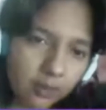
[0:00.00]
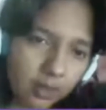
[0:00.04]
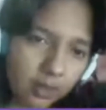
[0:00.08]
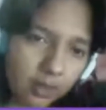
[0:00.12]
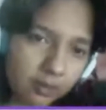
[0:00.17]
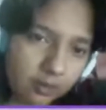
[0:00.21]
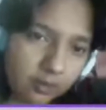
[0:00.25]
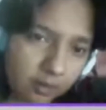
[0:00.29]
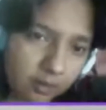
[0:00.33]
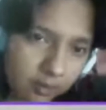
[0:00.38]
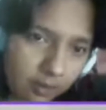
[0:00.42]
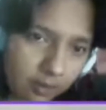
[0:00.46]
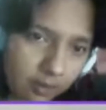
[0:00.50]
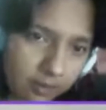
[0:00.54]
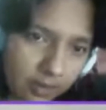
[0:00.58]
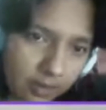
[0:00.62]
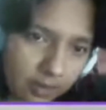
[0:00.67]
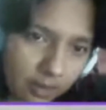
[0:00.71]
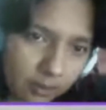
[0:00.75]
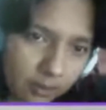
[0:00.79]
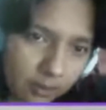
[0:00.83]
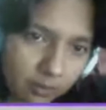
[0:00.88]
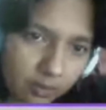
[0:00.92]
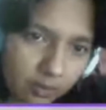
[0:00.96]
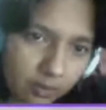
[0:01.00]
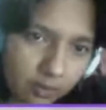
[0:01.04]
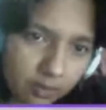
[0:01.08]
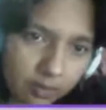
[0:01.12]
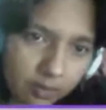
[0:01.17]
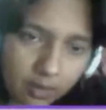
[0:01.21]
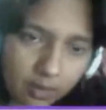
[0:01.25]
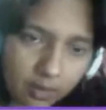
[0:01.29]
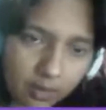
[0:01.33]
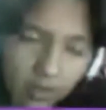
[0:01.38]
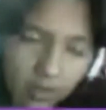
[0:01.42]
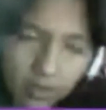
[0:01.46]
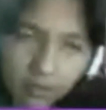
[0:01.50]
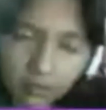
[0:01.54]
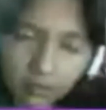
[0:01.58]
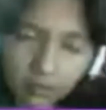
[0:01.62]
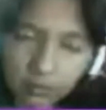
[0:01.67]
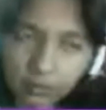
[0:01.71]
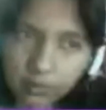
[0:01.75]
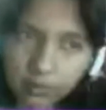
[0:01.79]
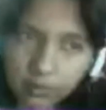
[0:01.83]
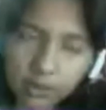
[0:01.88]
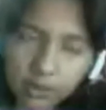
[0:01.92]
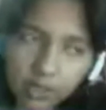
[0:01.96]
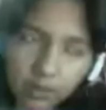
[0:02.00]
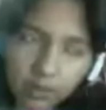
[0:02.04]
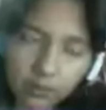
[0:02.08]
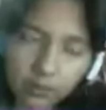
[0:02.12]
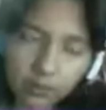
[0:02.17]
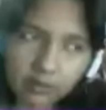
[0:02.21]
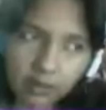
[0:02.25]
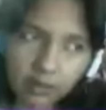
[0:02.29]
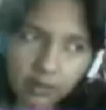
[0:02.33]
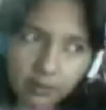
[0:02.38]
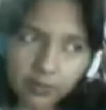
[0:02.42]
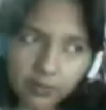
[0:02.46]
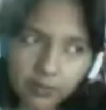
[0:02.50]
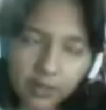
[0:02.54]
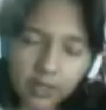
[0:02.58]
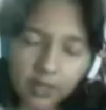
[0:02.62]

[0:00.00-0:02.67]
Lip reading: still sometimes communicate with some,